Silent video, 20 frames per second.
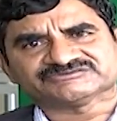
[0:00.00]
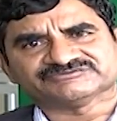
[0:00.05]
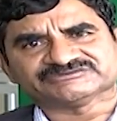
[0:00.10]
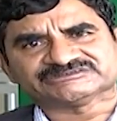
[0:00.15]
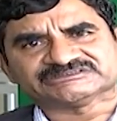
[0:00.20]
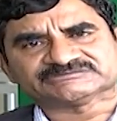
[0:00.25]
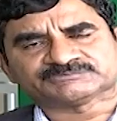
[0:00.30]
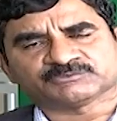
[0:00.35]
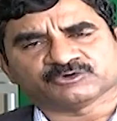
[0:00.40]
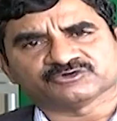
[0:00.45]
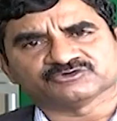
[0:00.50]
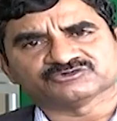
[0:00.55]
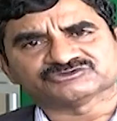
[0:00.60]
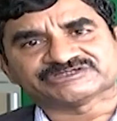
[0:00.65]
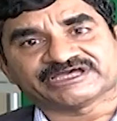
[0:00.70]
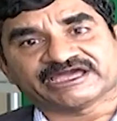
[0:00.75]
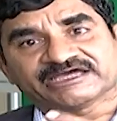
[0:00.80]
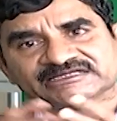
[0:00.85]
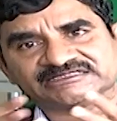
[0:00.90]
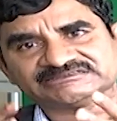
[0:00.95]
which is
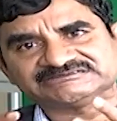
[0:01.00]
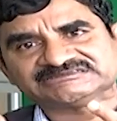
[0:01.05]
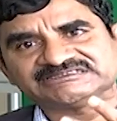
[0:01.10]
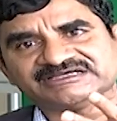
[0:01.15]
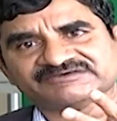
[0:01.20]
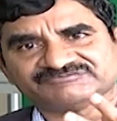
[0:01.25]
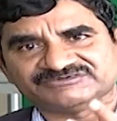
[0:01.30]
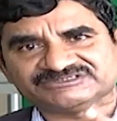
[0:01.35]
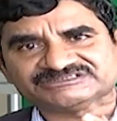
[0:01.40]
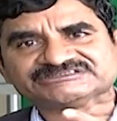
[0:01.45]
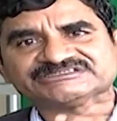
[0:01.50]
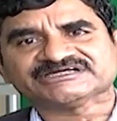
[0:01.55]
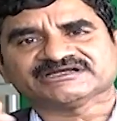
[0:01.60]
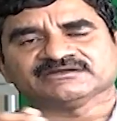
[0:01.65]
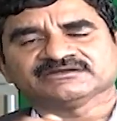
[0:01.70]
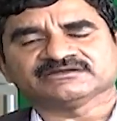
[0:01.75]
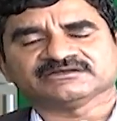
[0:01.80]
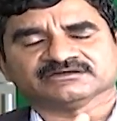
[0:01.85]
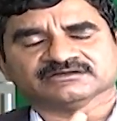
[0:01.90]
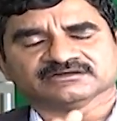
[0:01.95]
producing energy
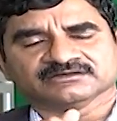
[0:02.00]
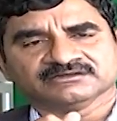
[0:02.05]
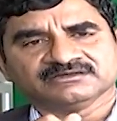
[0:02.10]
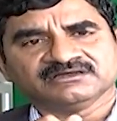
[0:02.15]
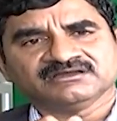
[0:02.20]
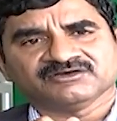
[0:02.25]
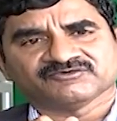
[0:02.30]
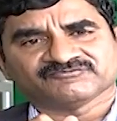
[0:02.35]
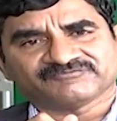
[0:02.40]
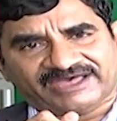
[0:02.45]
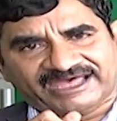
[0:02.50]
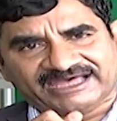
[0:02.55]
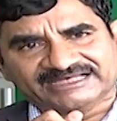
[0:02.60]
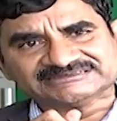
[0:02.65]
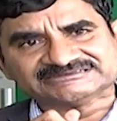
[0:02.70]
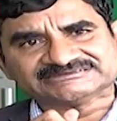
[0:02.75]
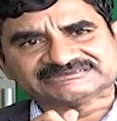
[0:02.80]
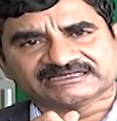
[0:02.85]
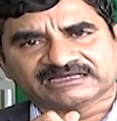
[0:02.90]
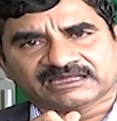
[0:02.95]
efficient uh,
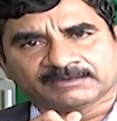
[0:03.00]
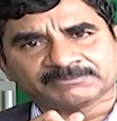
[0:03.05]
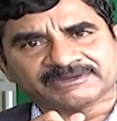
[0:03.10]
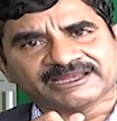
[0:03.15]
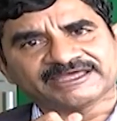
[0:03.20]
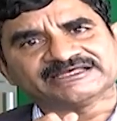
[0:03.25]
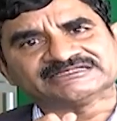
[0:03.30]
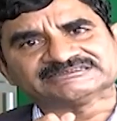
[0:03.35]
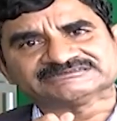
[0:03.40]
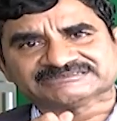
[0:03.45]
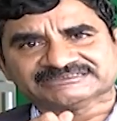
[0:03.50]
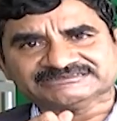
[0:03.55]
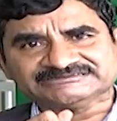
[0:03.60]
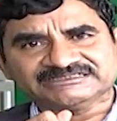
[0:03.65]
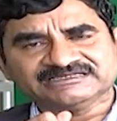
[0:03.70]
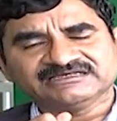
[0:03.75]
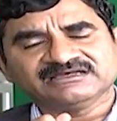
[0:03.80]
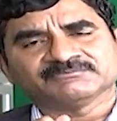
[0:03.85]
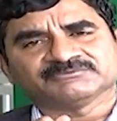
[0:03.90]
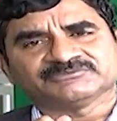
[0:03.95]
fans and appliances.